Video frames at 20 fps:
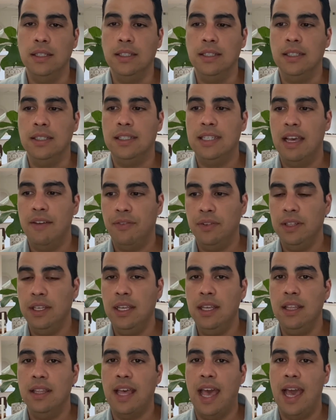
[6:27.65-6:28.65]

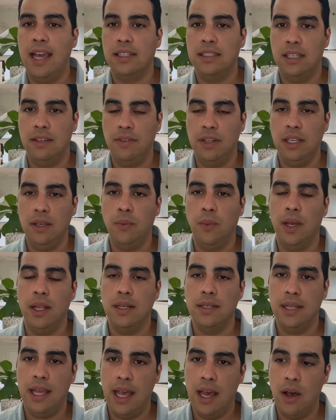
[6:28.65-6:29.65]
definitely the activity
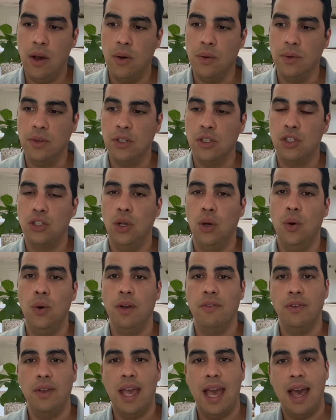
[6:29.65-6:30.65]
went down. So
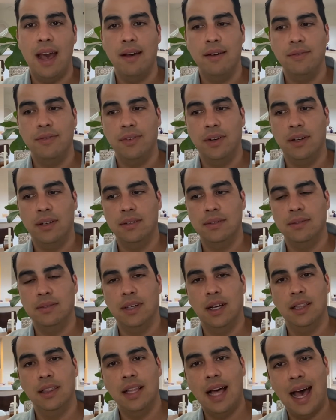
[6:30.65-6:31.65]
if you have
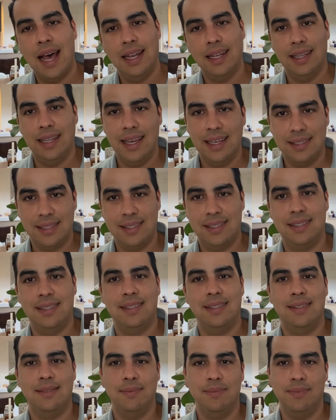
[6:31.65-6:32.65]
a lot
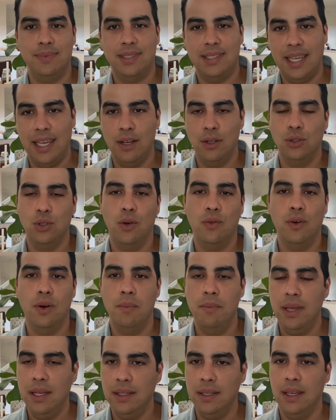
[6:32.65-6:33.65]
less sales over a
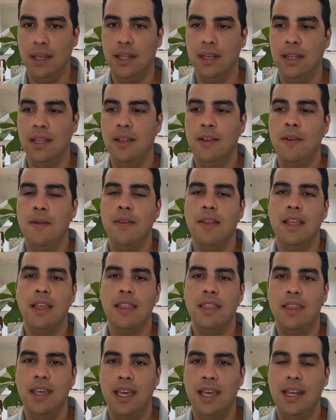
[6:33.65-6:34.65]
million,
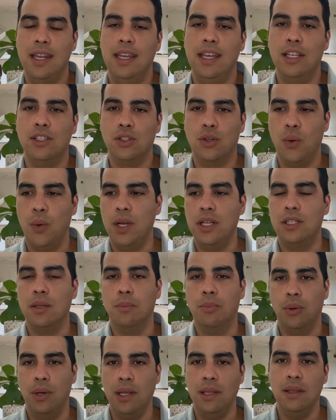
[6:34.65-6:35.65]
then it's going to
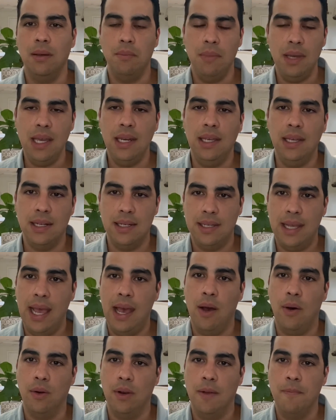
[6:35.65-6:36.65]
bring the median
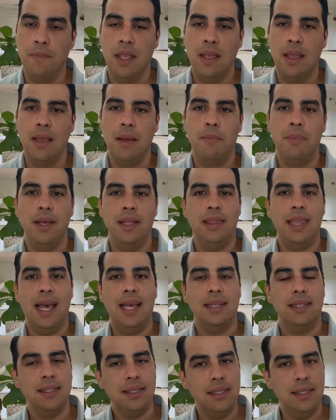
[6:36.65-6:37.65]
down. But
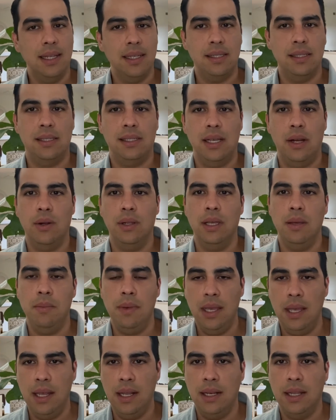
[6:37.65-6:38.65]
that doesn't necessarily
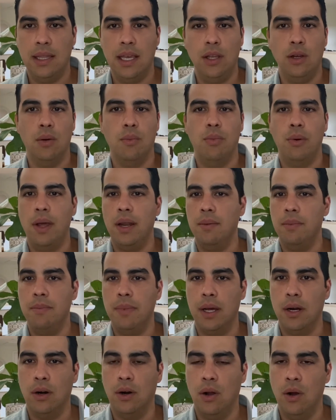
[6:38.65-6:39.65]
mean that your bread and
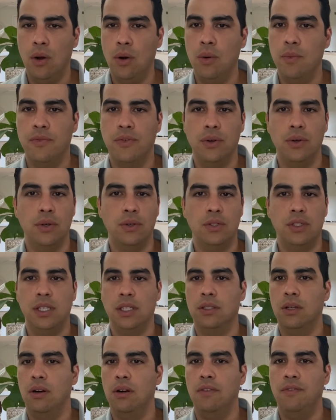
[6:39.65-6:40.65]
butter home for
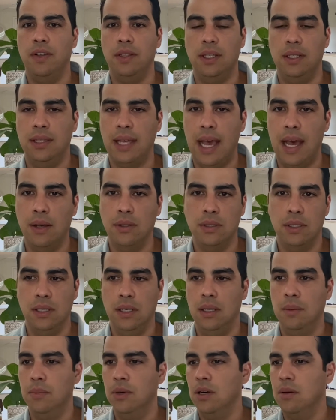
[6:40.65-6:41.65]
six hundred fifty thousand
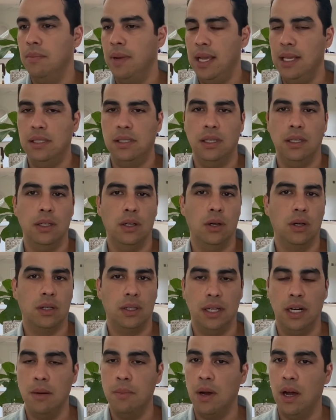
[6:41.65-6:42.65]
dollars in Mira Mesa or
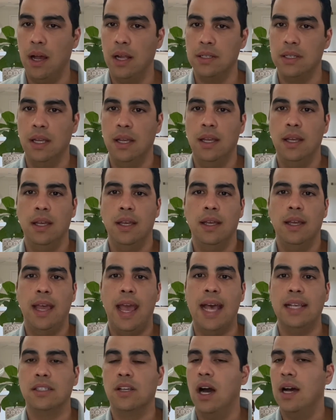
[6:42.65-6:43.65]
Claremont
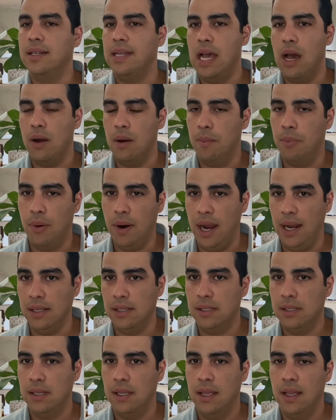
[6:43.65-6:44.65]
has gone down in
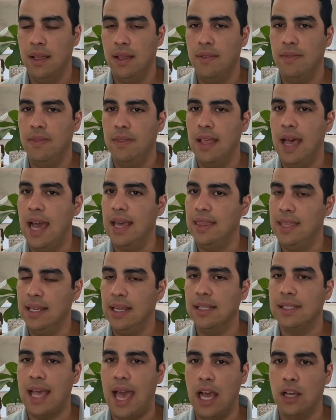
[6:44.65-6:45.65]
price. I think
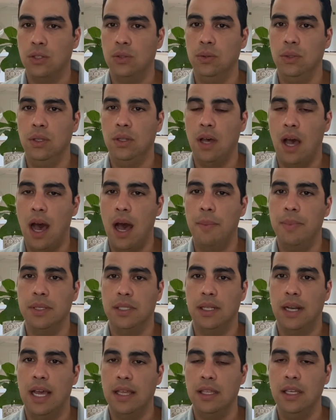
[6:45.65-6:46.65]
it's actually the
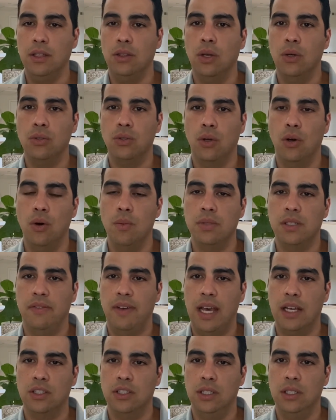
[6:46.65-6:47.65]
opposite. I think those homes have
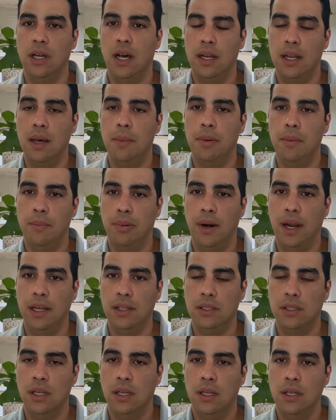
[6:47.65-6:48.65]
actually gone up in
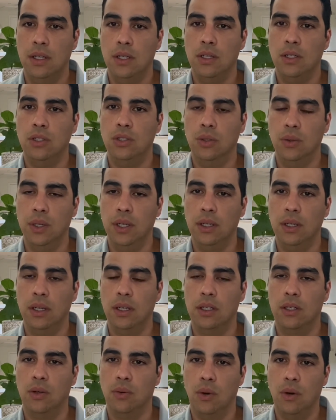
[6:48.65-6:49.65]
price during
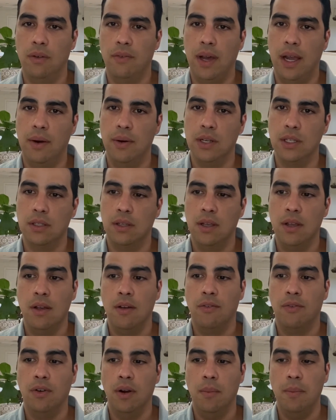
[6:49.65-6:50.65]
coronavirus
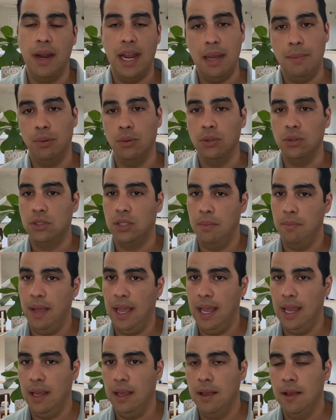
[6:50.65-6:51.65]
from April to
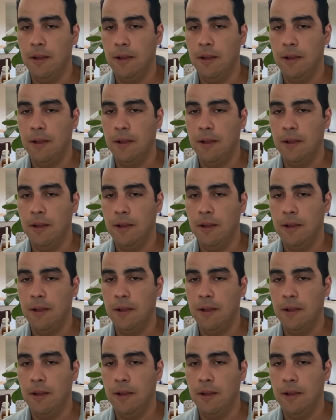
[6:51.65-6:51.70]
May,